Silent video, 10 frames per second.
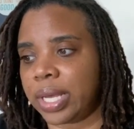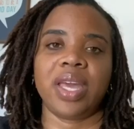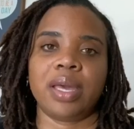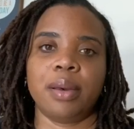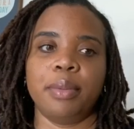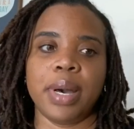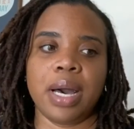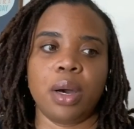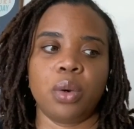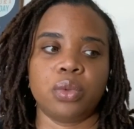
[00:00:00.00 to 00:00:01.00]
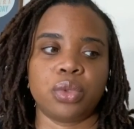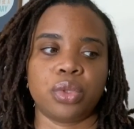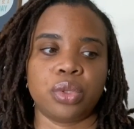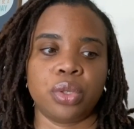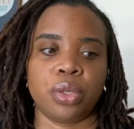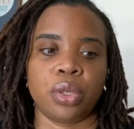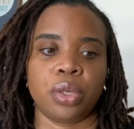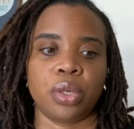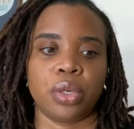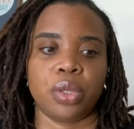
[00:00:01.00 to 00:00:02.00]
Think about
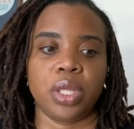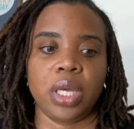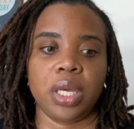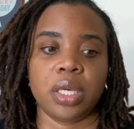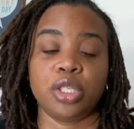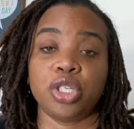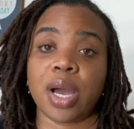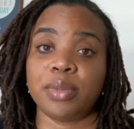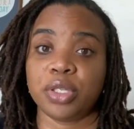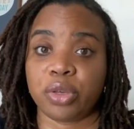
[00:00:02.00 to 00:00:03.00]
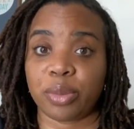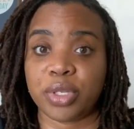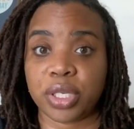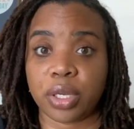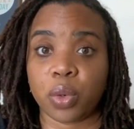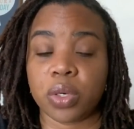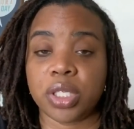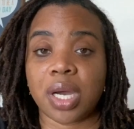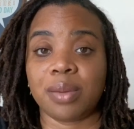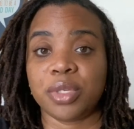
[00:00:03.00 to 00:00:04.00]
the job description or
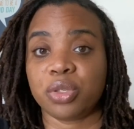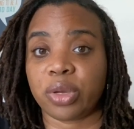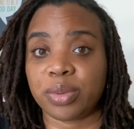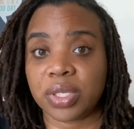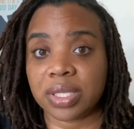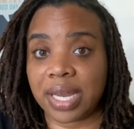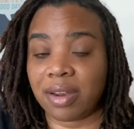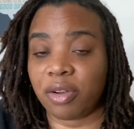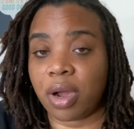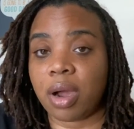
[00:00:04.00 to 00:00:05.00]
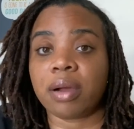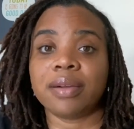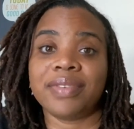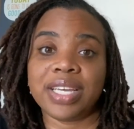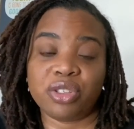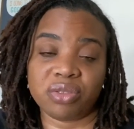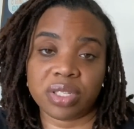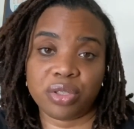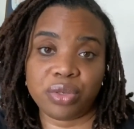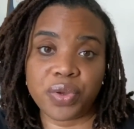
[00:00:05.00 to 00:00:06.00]
job descriptions that are of interest
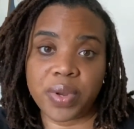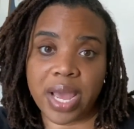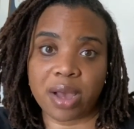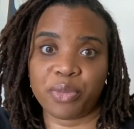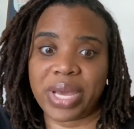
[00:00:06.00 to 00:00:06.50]
to you now.